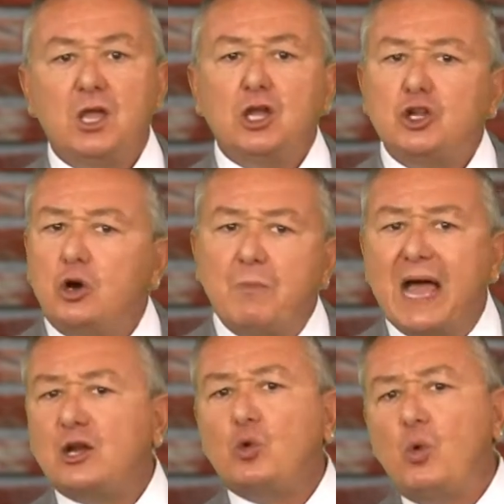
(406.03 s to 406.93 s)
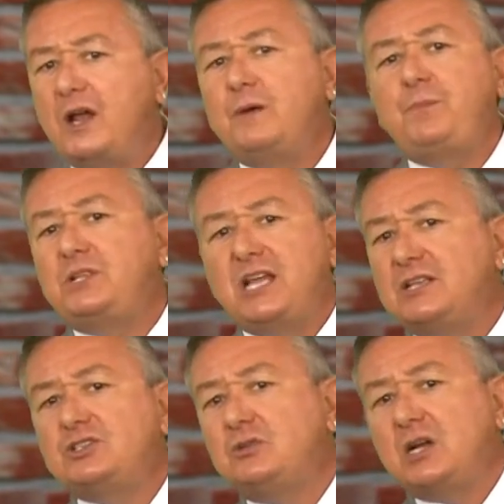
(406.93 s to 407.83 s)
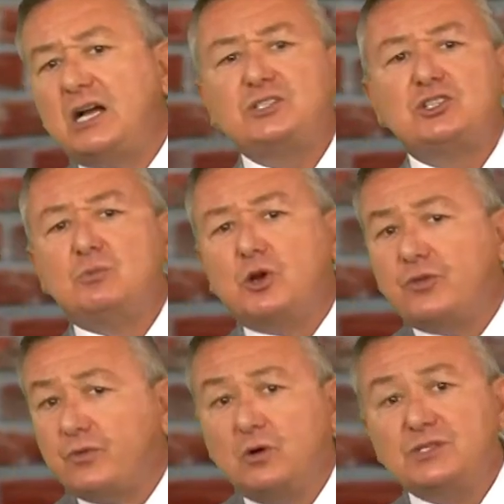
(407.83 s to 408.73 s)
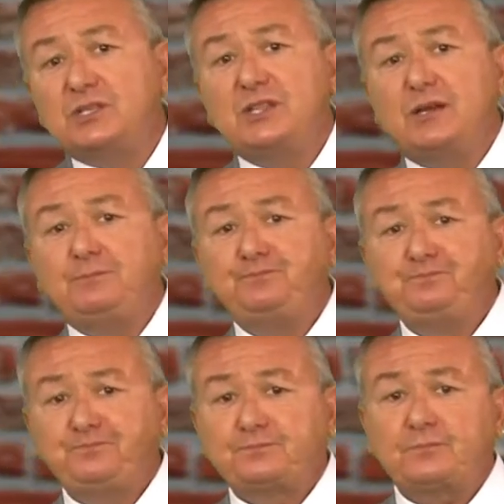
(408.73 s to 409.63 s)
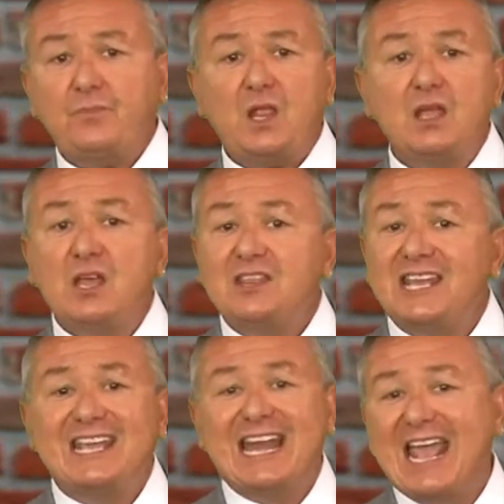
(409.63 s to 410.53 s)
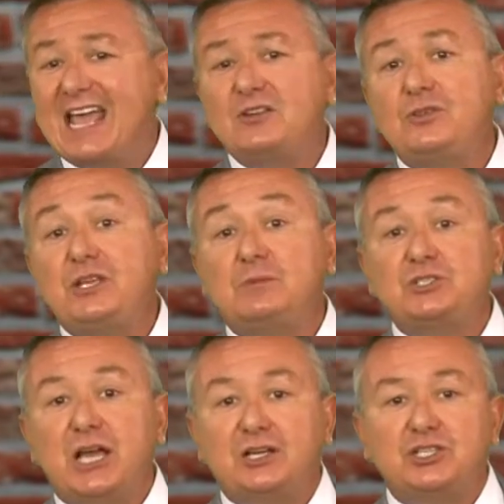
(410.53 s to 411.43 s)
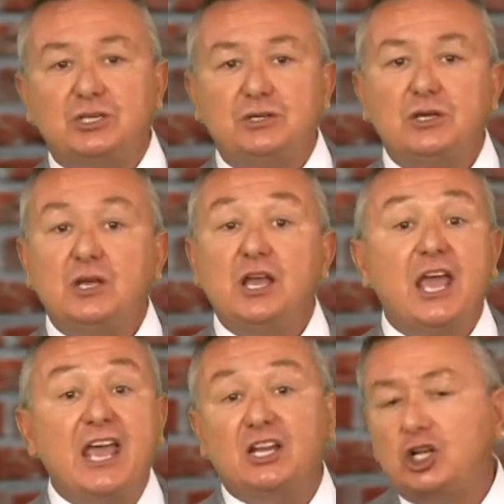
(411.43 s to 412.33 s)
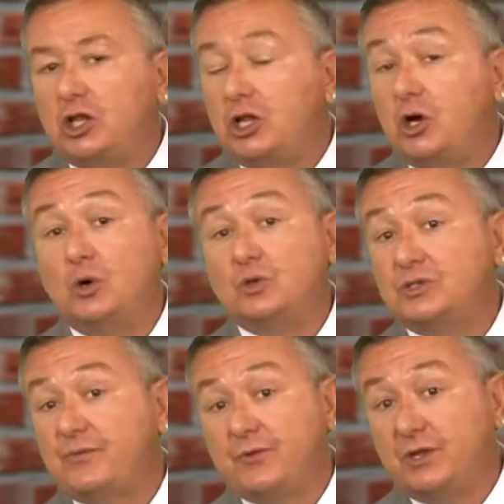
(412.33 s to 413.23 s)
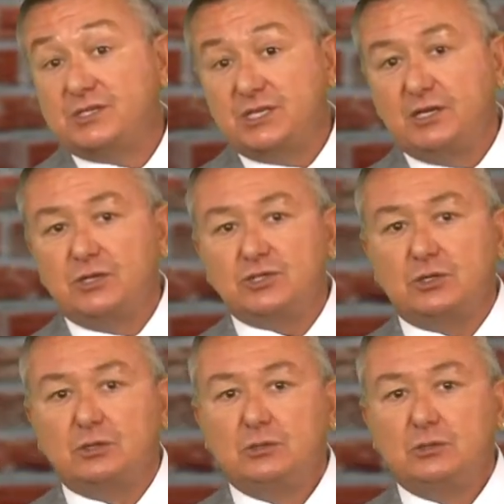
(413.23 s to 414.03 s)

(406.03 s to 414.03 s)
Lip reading: No matter what a potential customer throws at them, they can handle the objection and close for the signature.